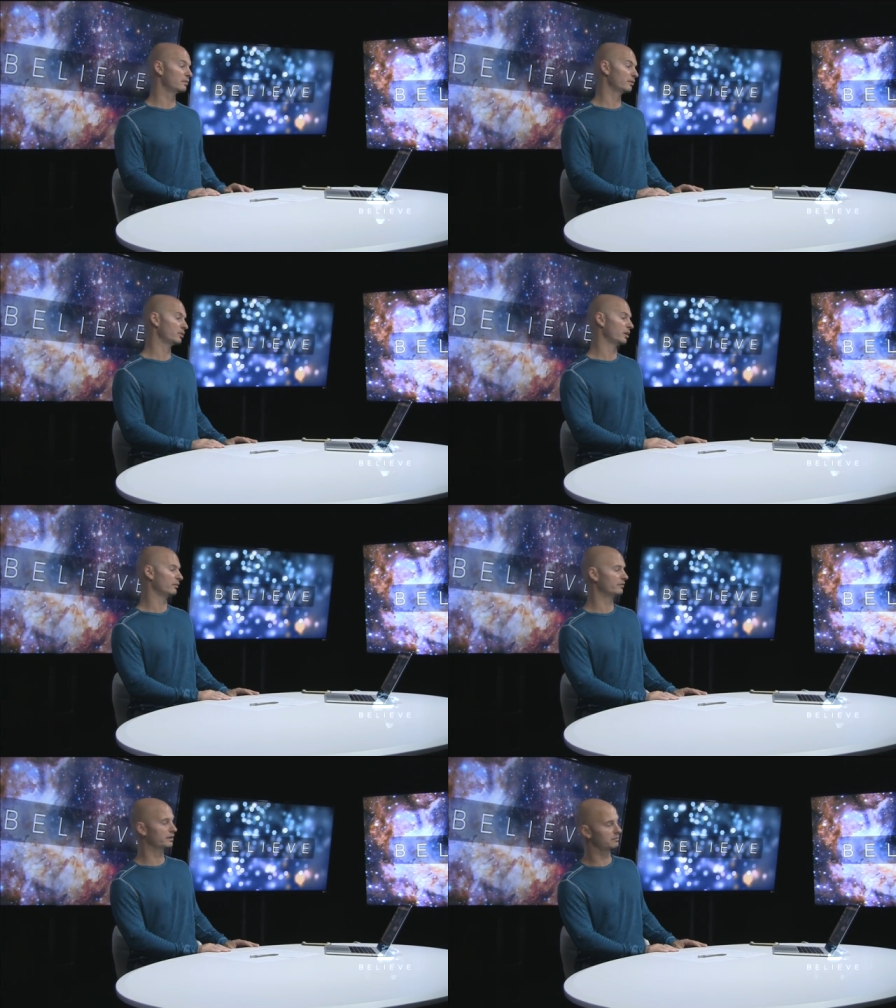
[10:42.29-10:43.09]
you
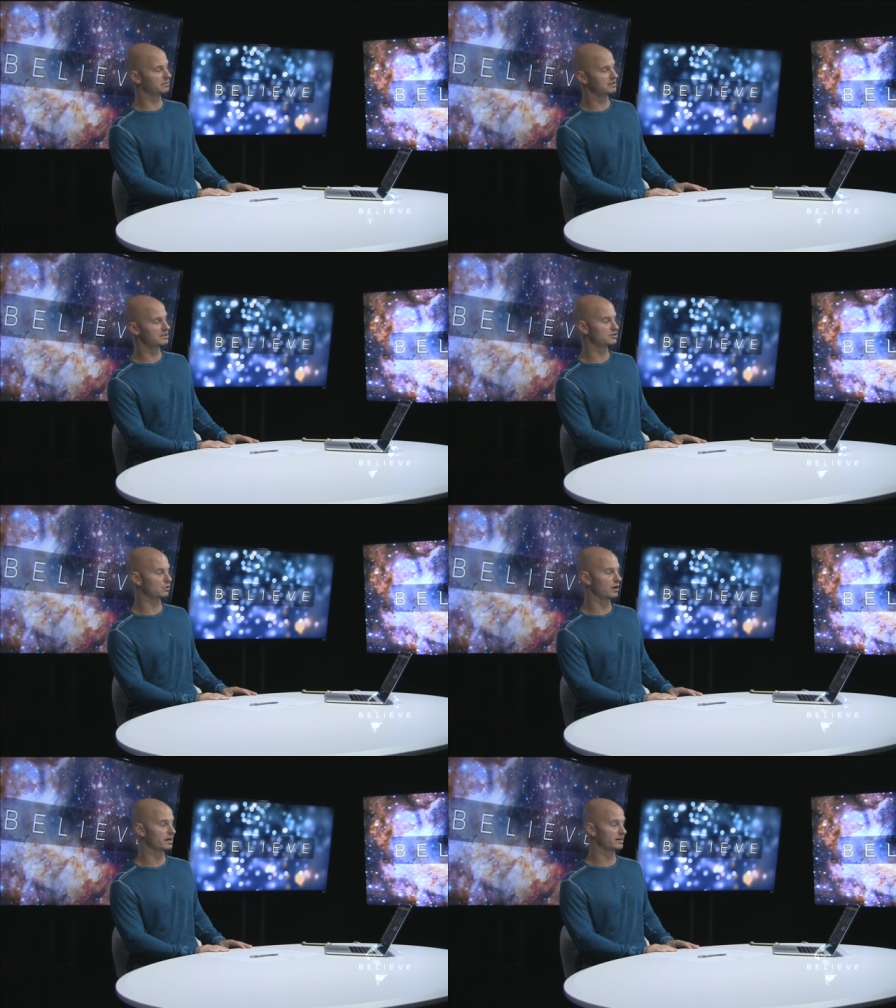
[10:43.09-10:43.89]
know, they could be
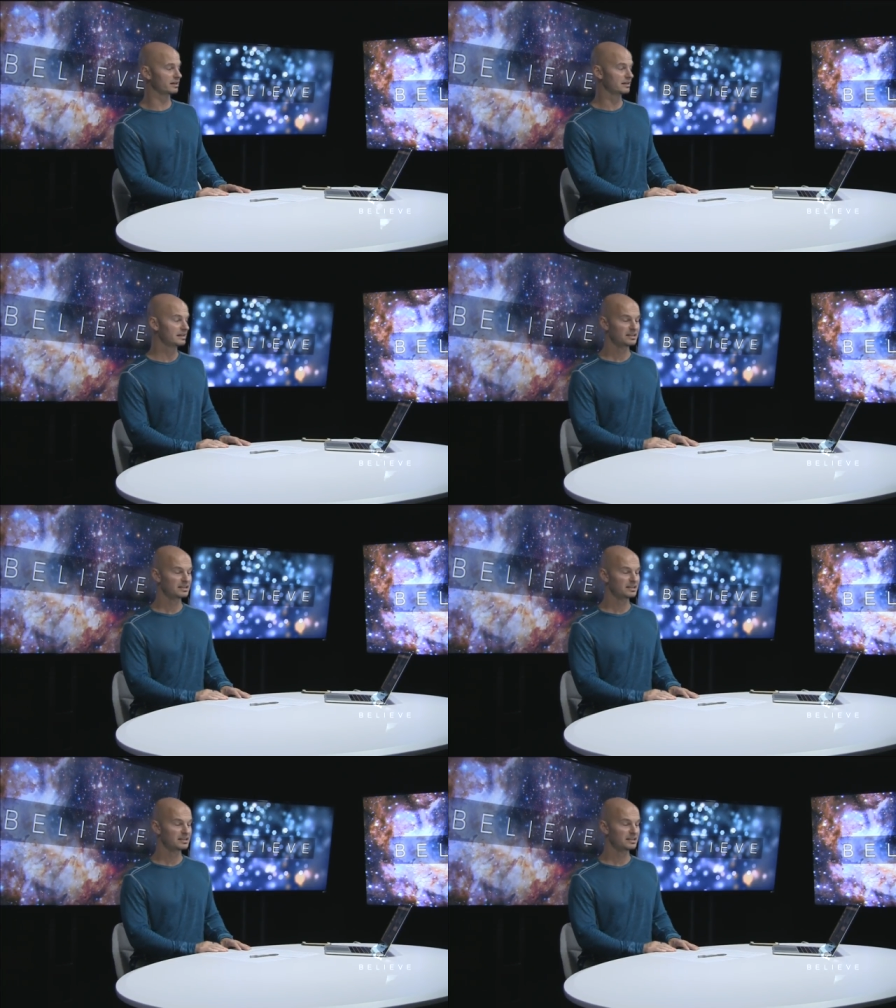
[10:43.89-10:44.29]
discredited.